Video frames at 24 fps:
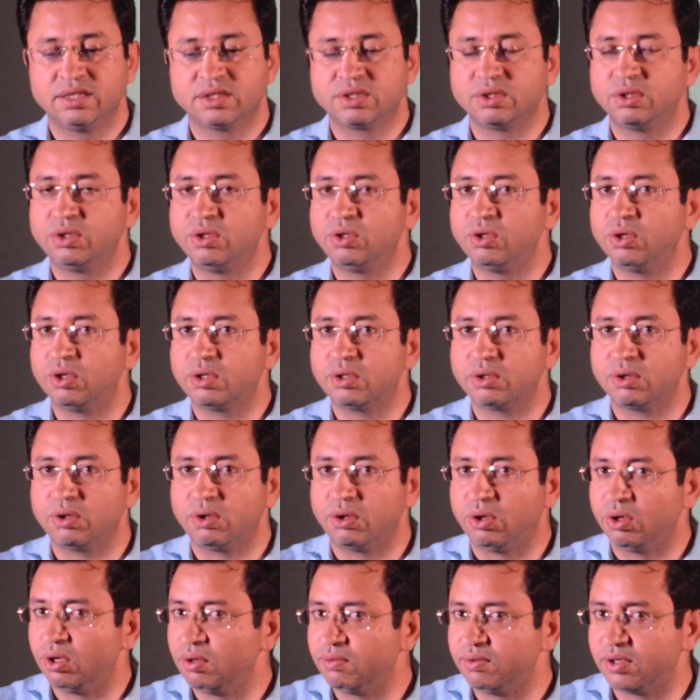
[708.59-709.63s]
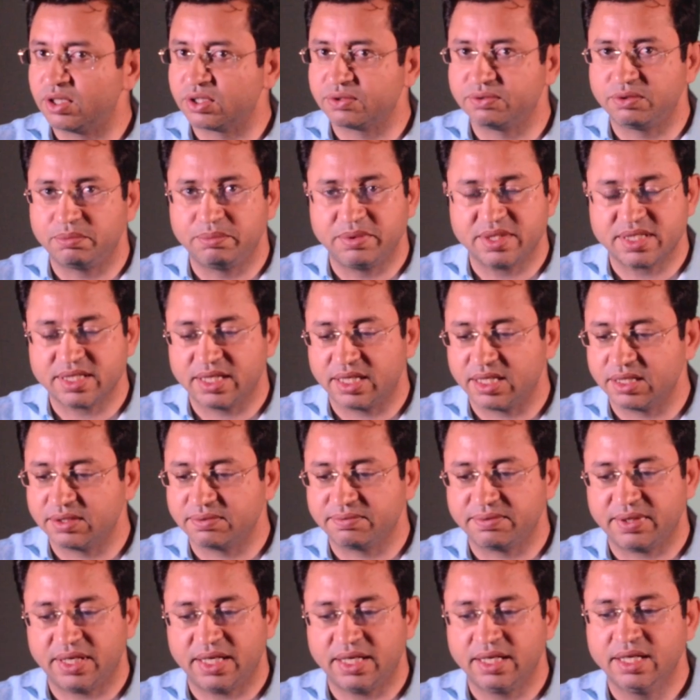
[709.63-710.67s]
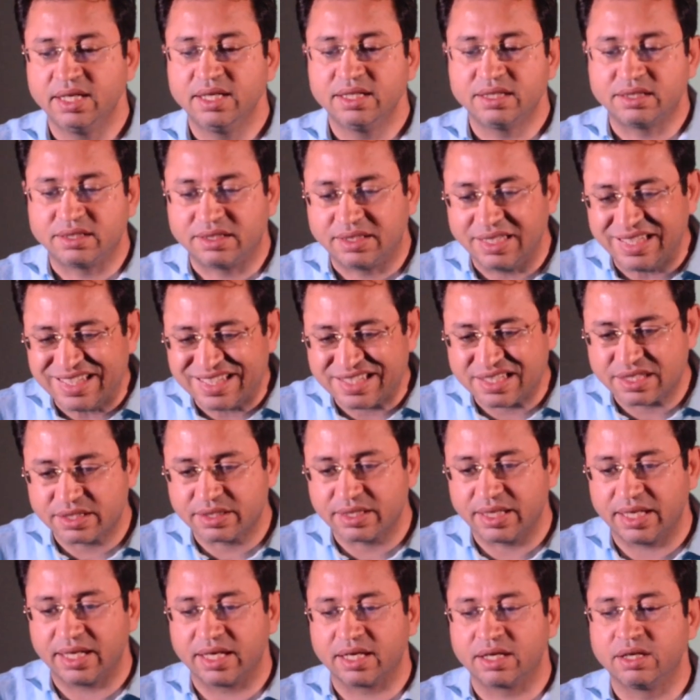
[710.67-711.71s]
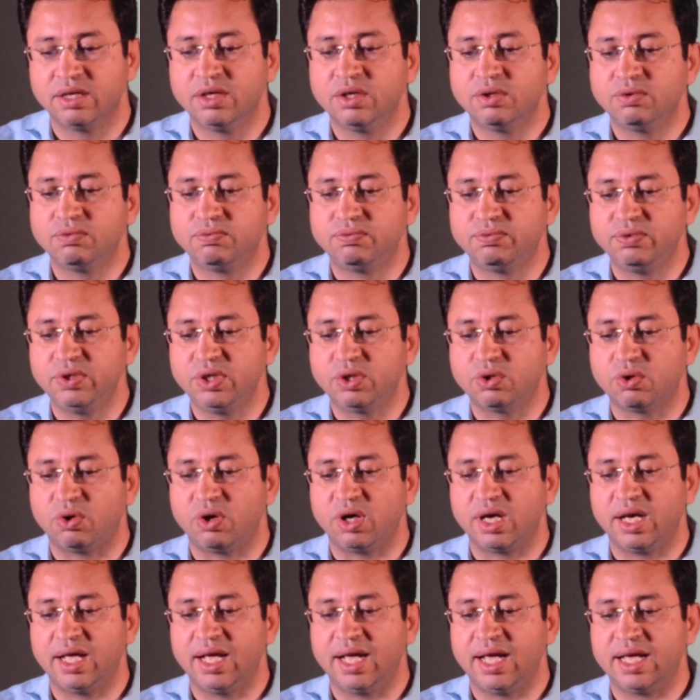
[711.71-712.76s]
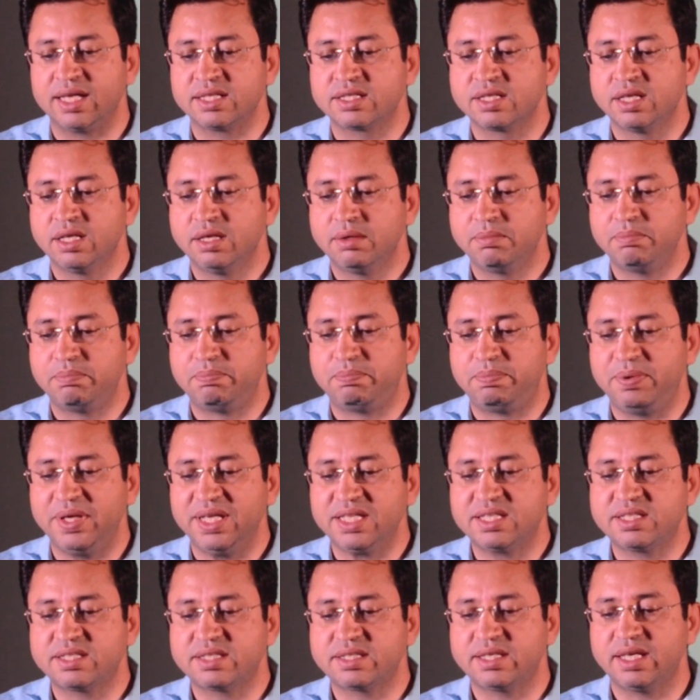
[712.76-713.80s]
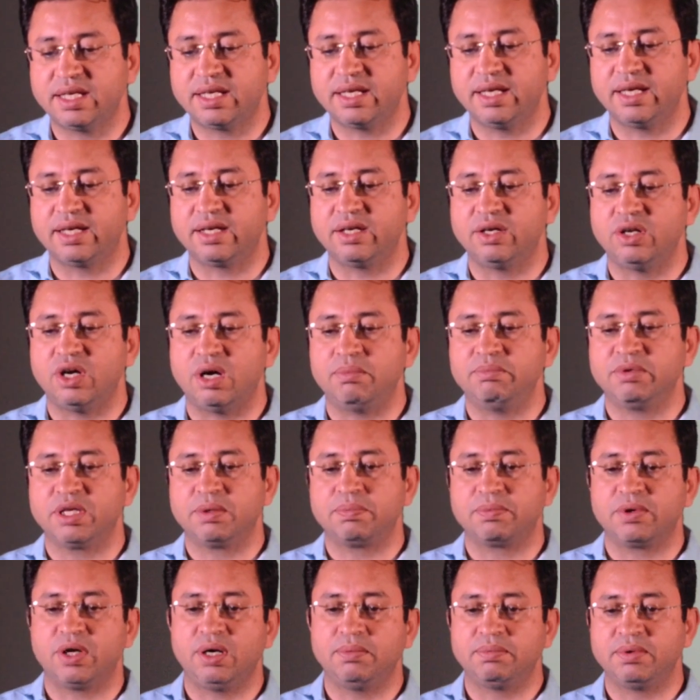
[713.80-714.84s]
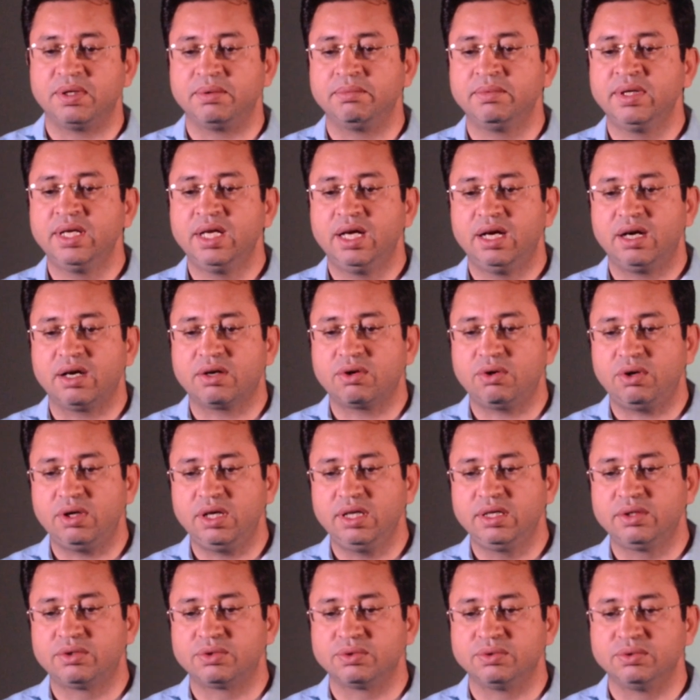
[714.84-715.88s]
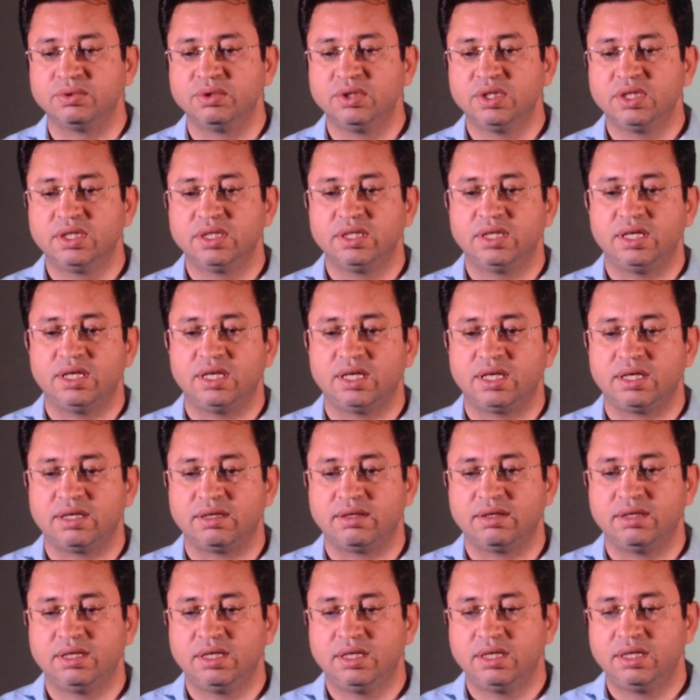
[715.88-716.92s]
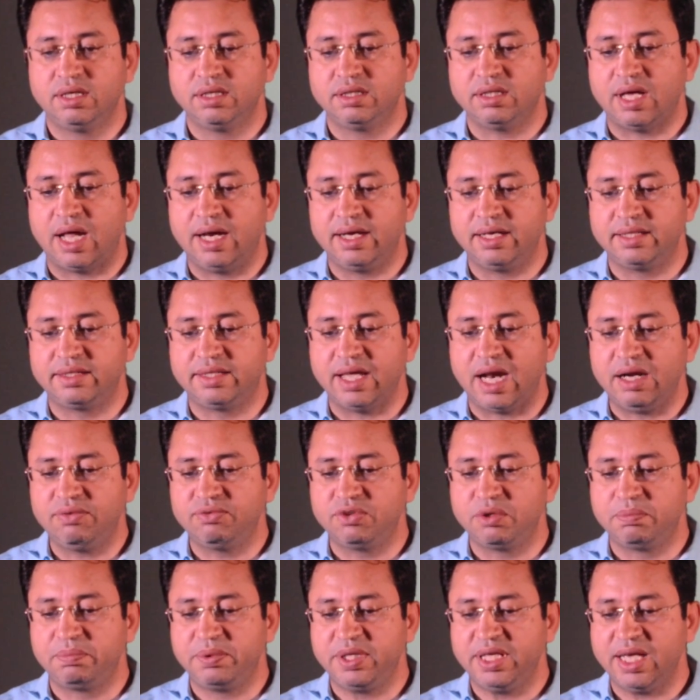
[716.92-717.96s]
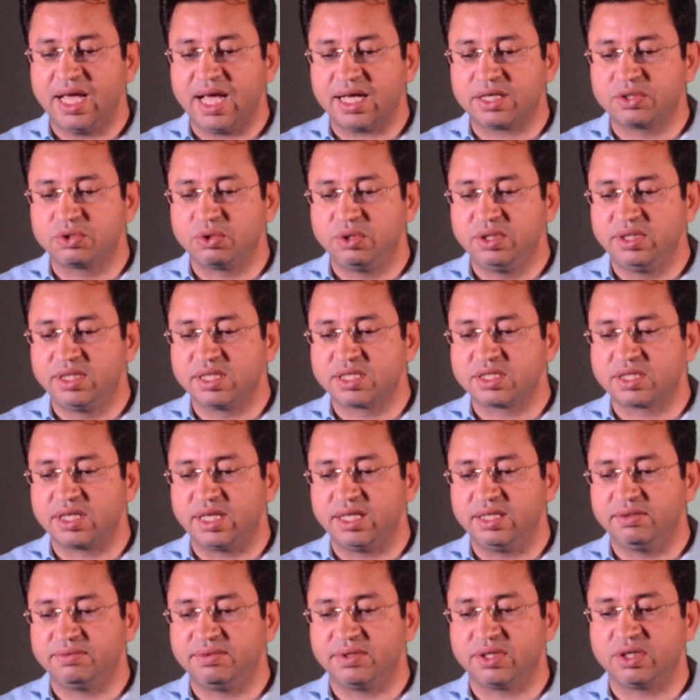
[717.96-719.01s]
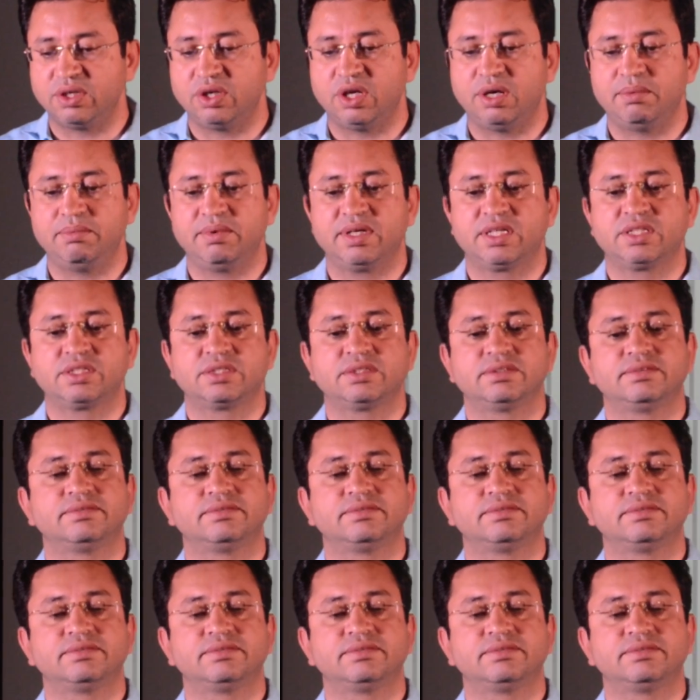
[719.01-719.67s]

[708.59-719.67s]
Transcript: So not all wants will be satisfied. This thing we call as basic economic problem, according to, and that would be actually the study of economics.